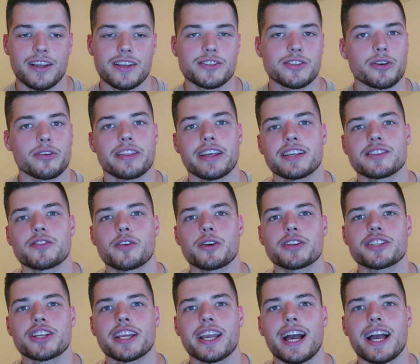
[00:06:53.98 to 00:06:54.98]
So thanks for
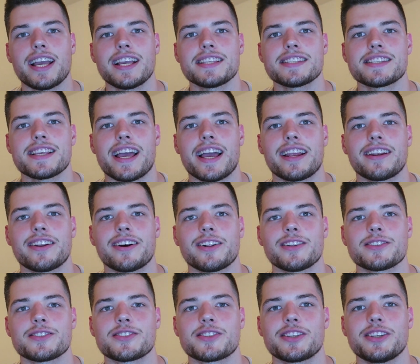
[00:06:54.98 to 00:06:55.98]
watching, guys, and
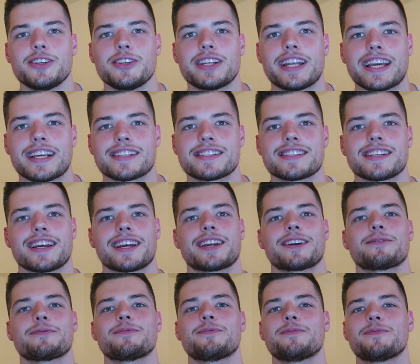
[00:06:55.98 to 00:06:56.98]
I'll see you next
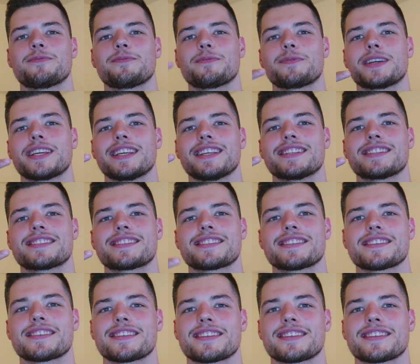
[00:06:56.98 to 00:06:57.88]
time. Peace.